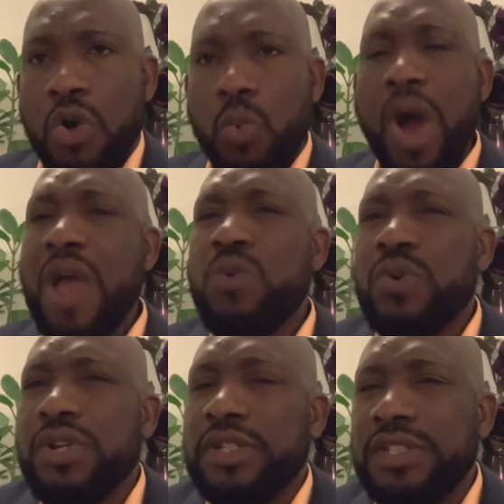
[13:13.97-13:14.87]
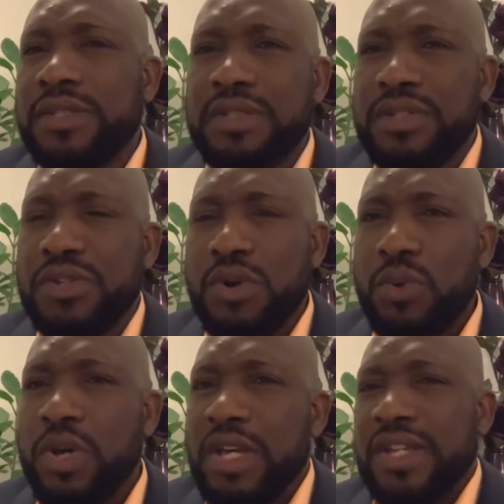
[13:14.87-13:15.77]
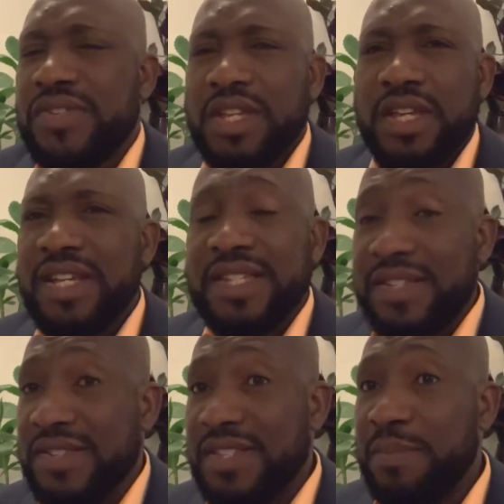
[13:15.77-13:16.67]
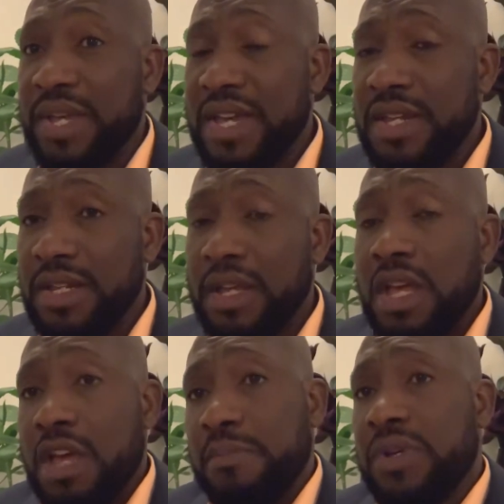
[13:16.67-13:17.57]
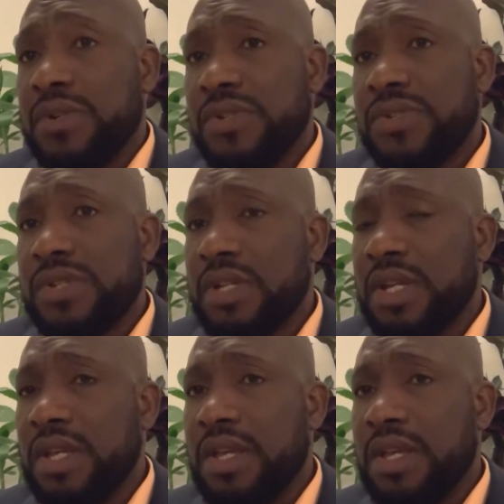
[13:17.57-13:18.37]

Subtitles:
Why wouldn't, you see, this is the beginning because